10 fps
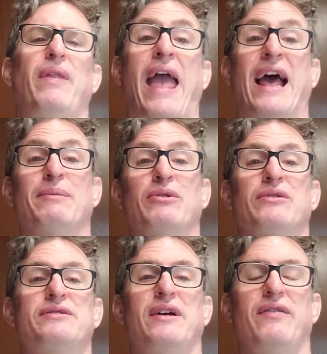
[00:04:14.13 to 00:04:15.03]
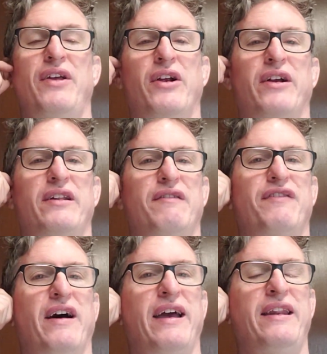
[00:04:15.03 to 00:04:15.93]
that you're going to
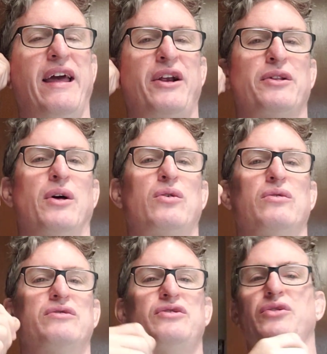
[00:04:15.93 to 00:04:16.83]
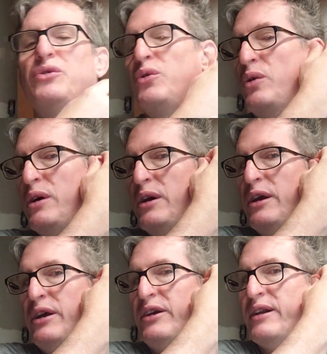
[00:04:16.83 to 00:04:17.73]
find at your local zoo.
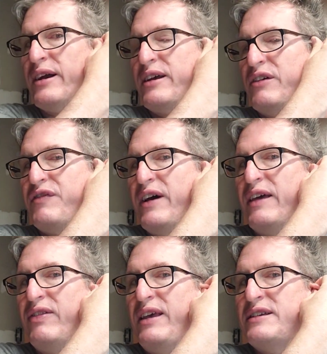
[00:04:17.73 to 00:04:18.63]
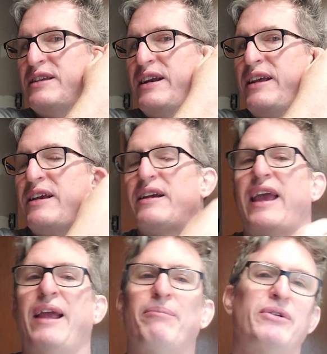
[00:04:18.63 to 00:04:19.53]
You're not going to find these in any
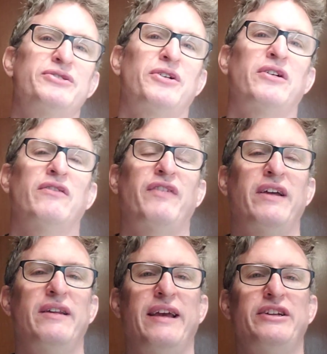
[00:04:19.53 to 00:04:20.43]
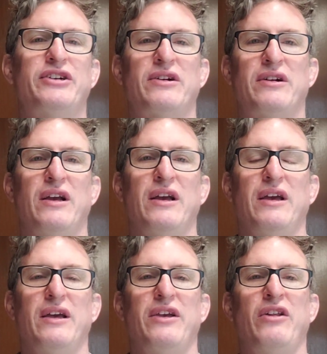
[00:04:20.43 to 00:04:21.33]
game preserve in nature.
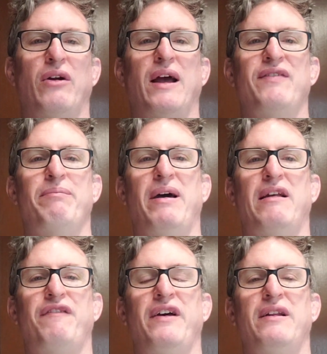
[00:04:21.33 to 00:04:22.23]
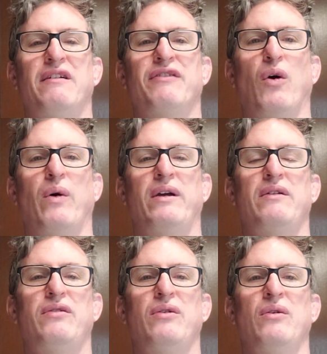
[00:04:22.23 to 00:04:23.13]
You don't have the benefit of
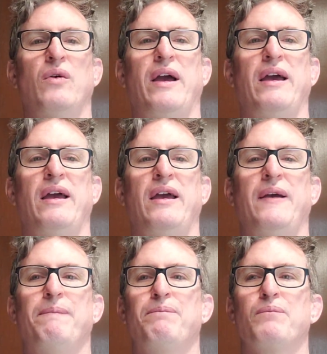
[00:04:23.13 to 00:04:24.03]
going to a